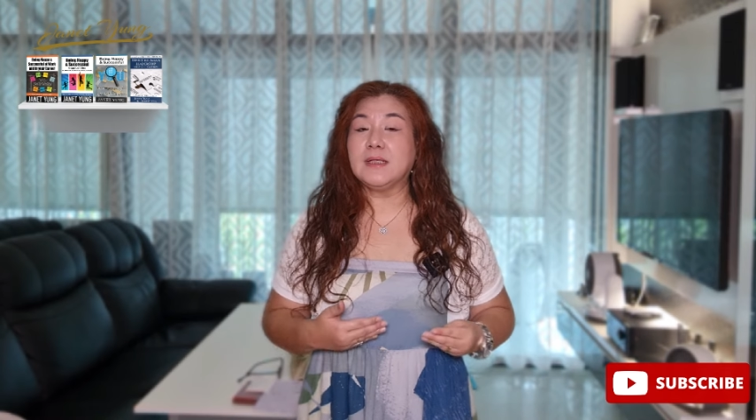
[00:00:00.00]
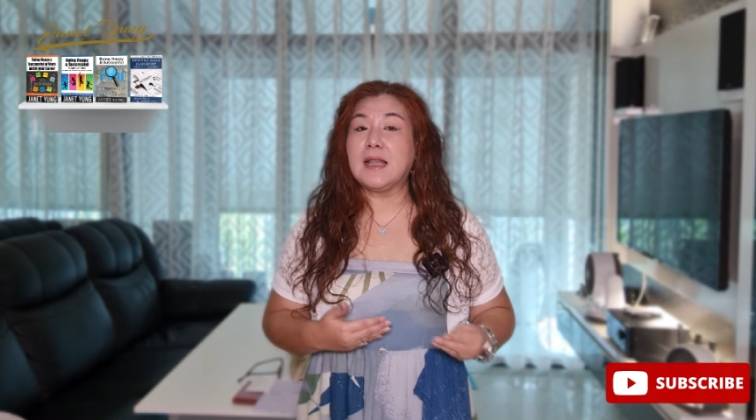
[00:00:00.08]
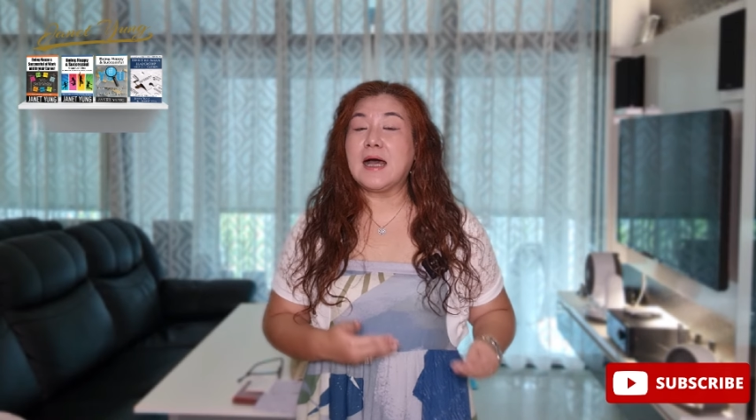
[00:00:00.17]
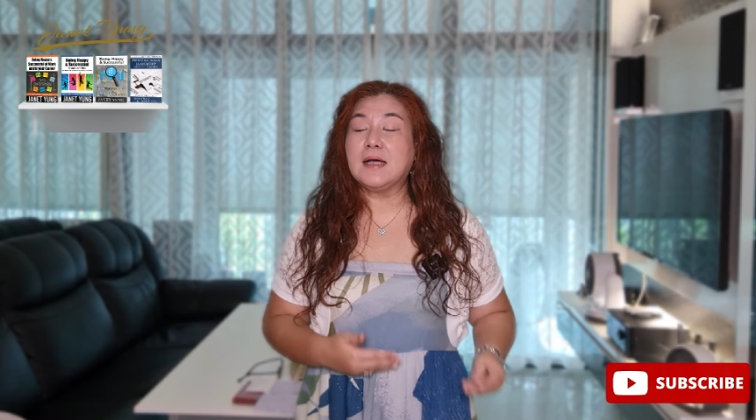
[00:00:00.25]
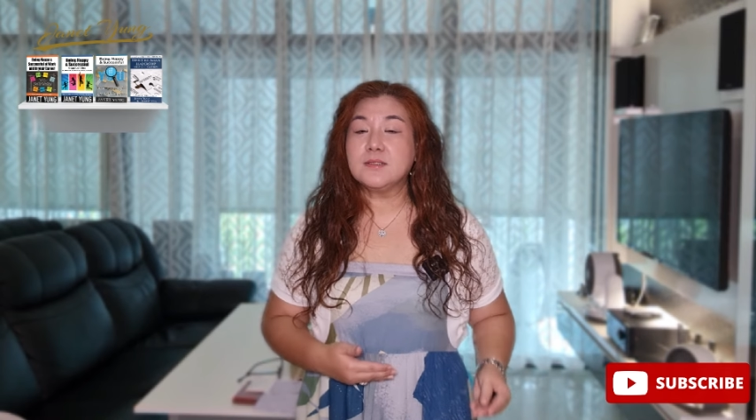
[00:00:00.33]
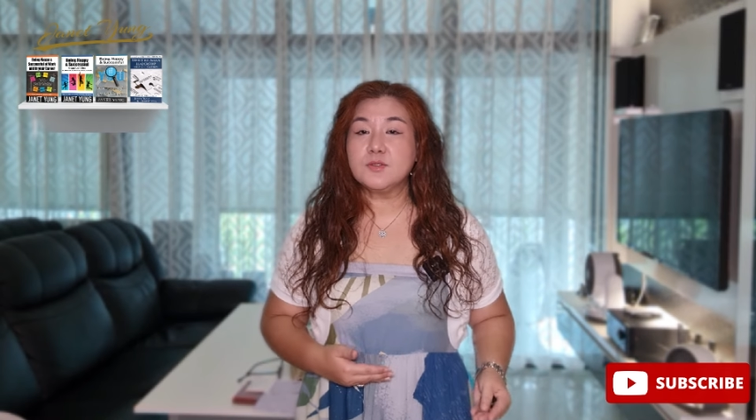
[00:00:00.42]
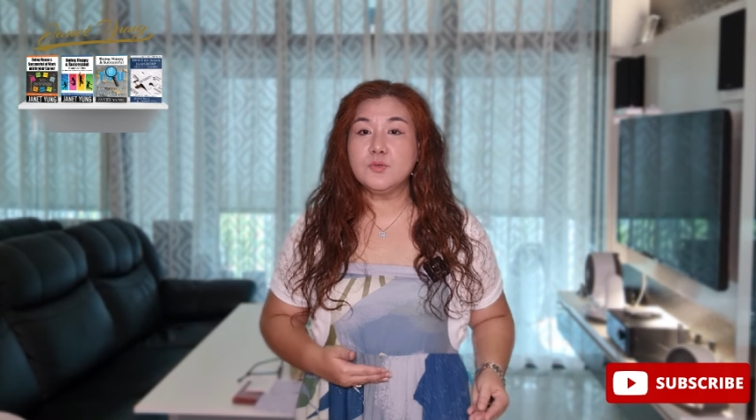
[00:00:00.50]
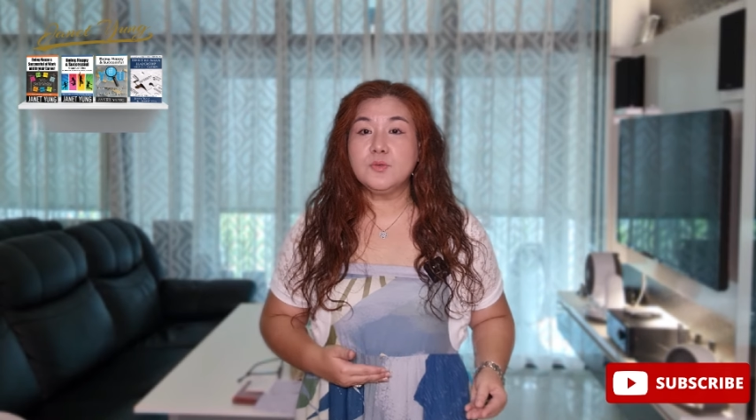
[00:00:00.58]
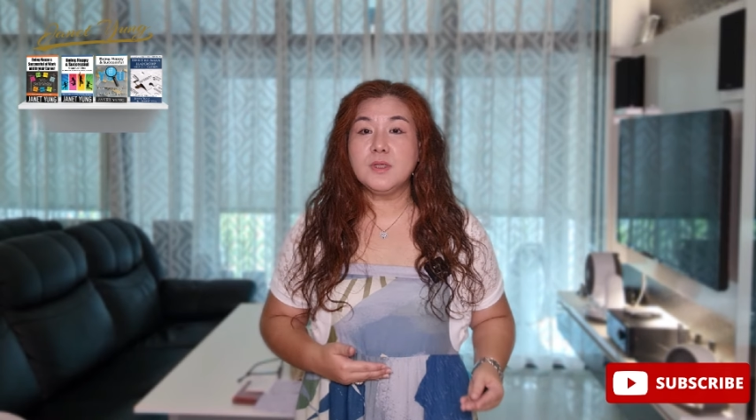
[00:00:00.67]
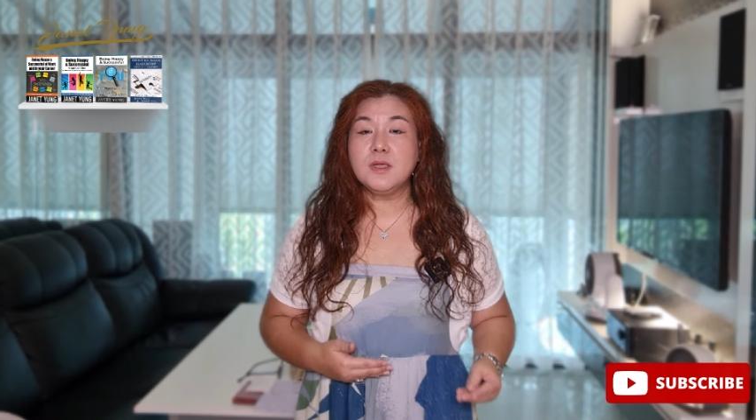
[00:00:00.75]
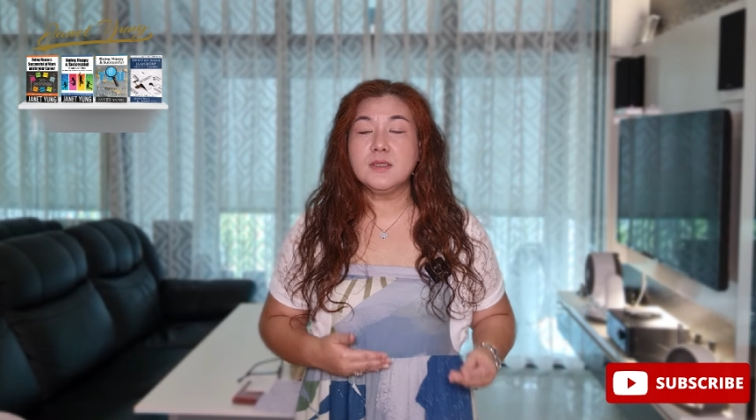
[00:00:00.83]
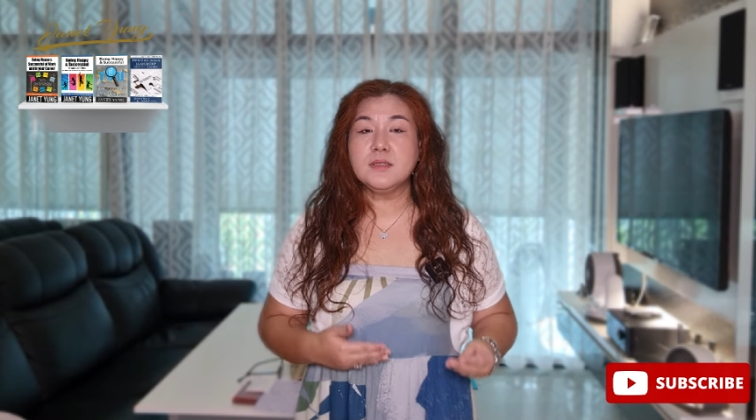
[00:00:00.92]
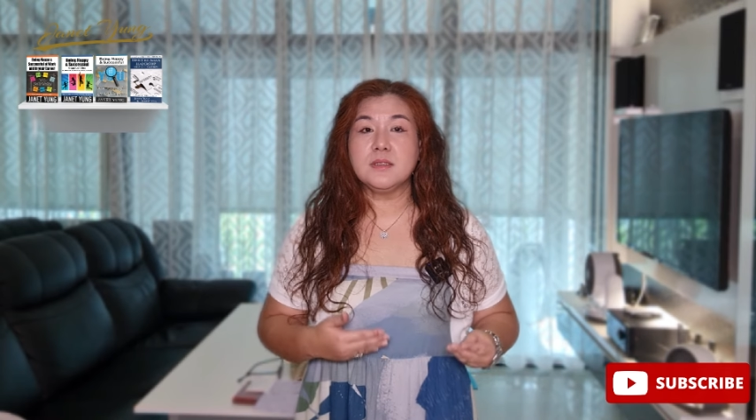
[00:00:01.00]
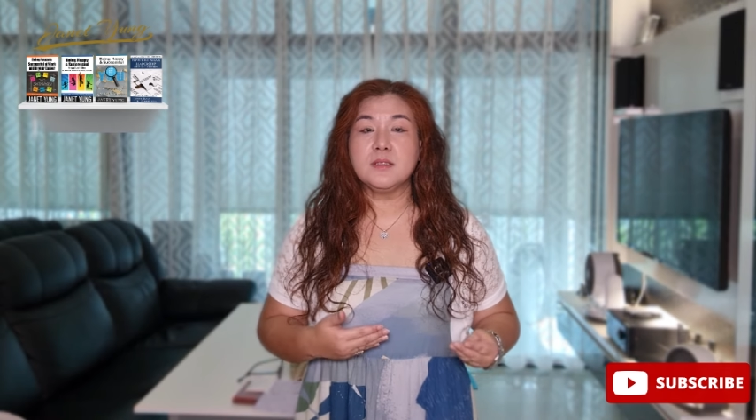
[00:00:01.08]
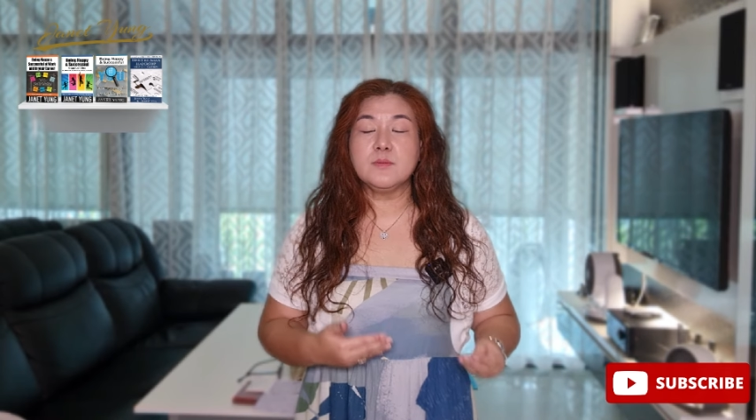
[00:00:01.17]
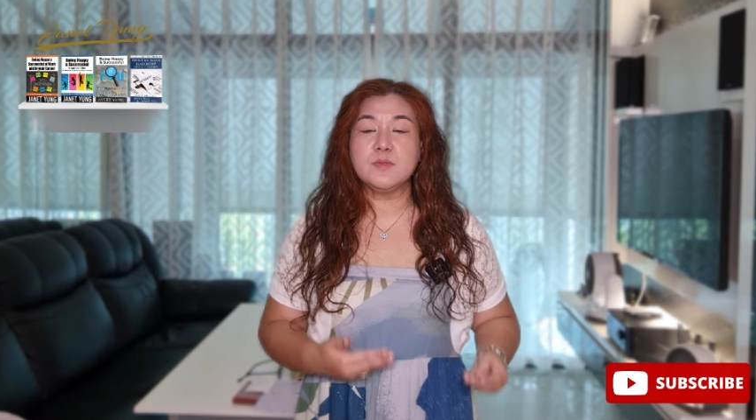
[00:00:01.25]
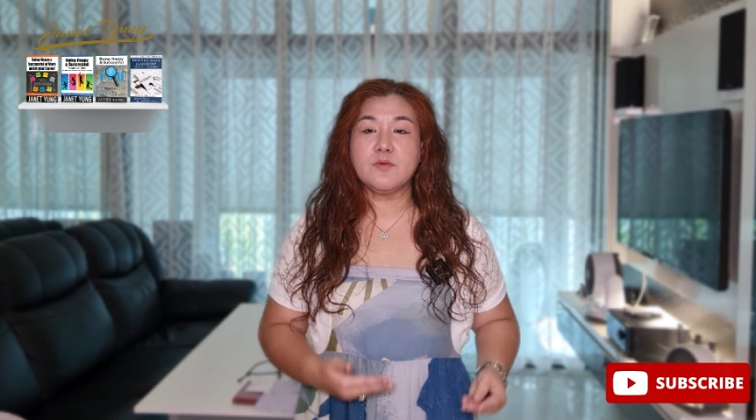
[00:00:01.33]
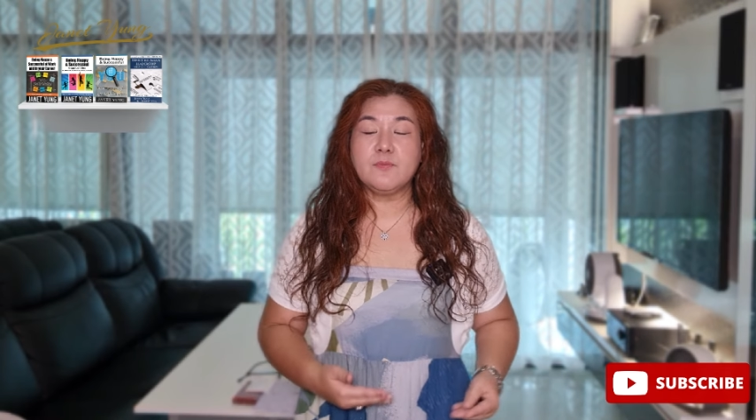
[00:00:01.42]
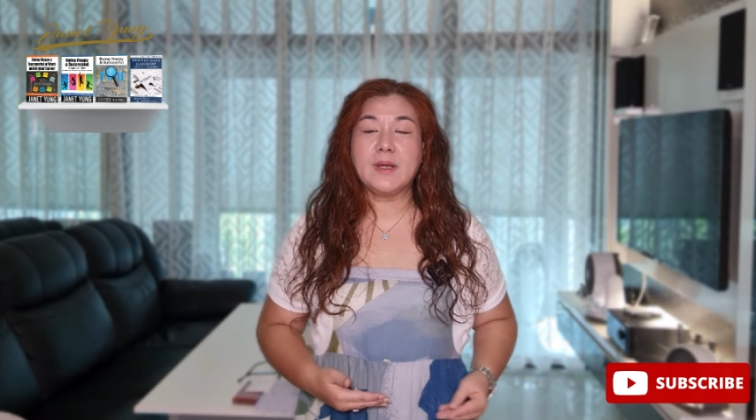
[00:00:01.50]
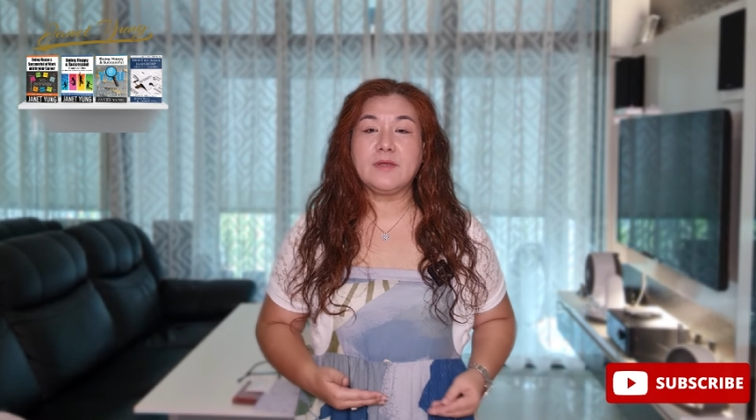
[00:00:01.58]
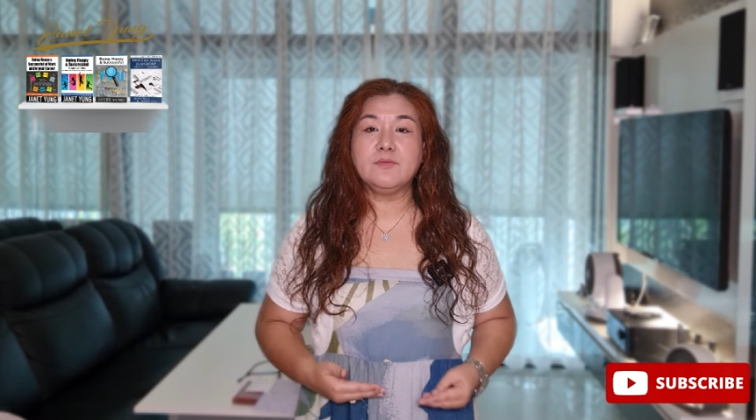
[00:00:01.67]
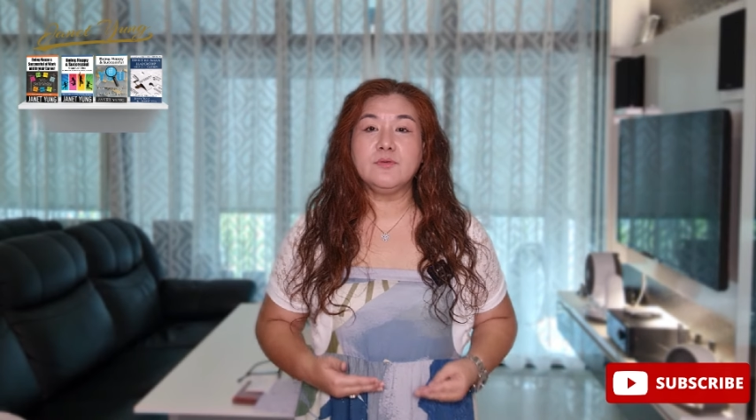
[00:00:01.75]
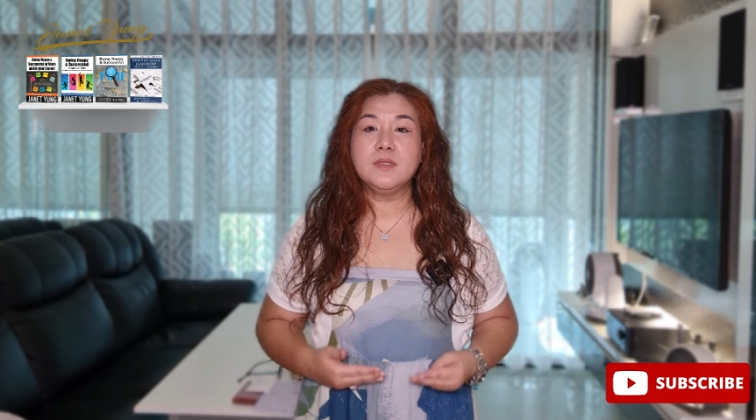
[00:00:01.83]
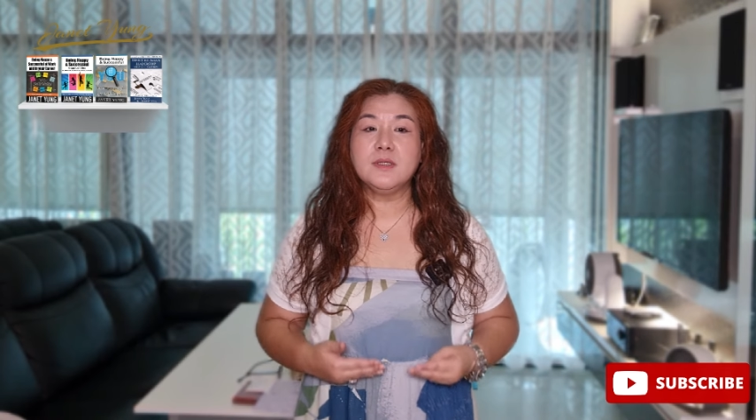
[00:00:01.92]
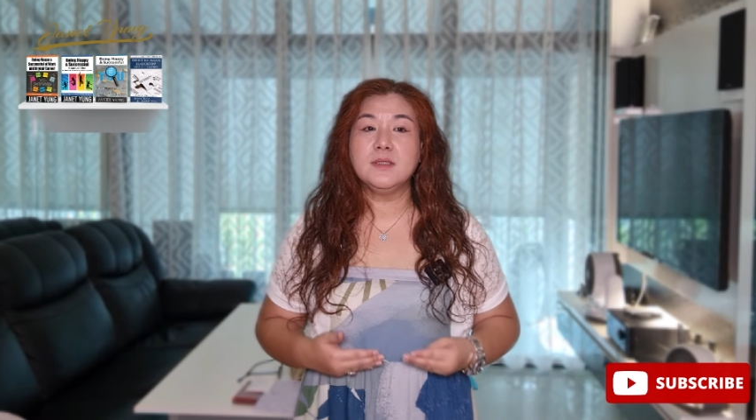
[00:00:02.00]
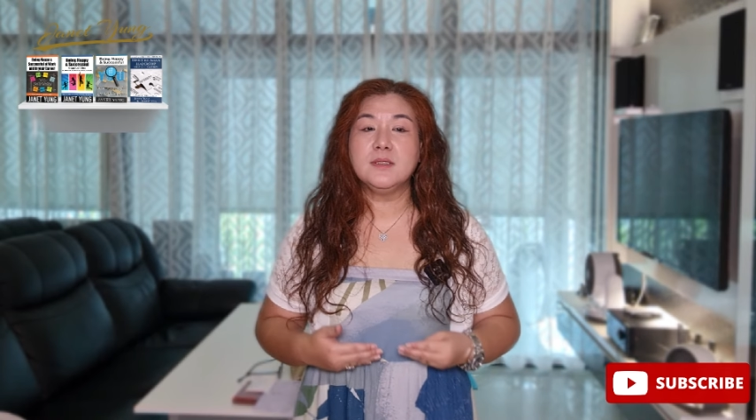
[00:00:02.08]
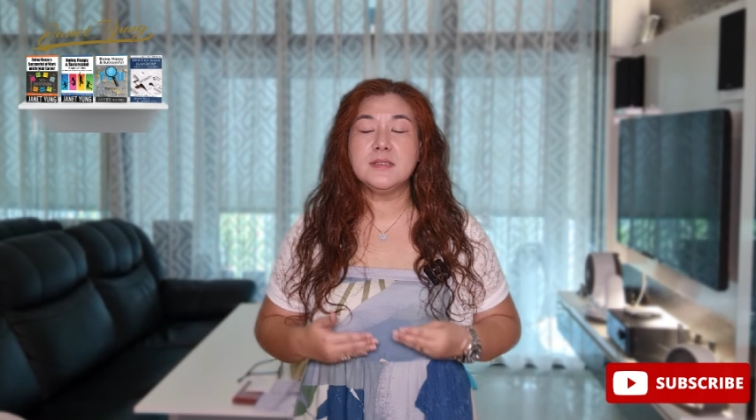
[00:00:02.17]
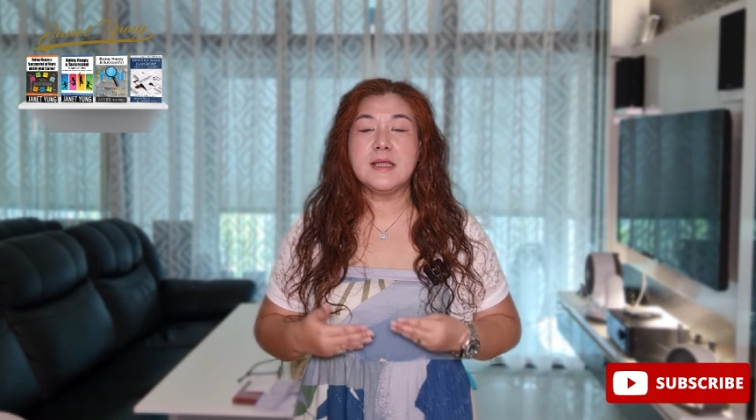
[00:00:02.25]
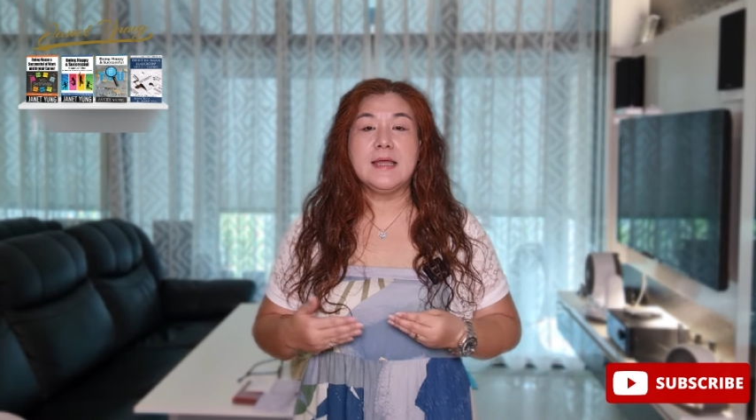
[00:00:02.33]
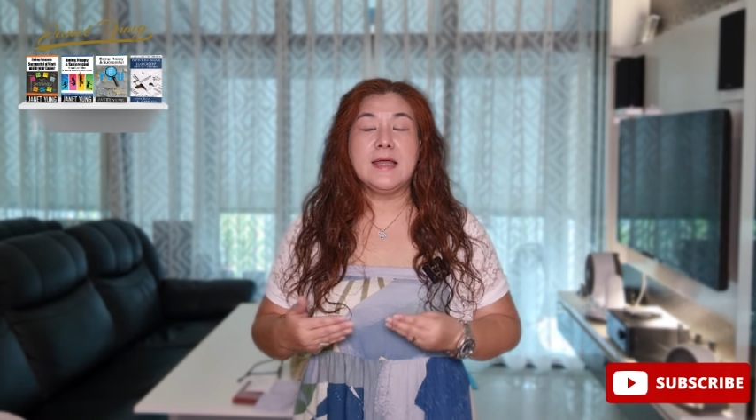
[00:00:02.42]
last 2 years in terms of mindfulness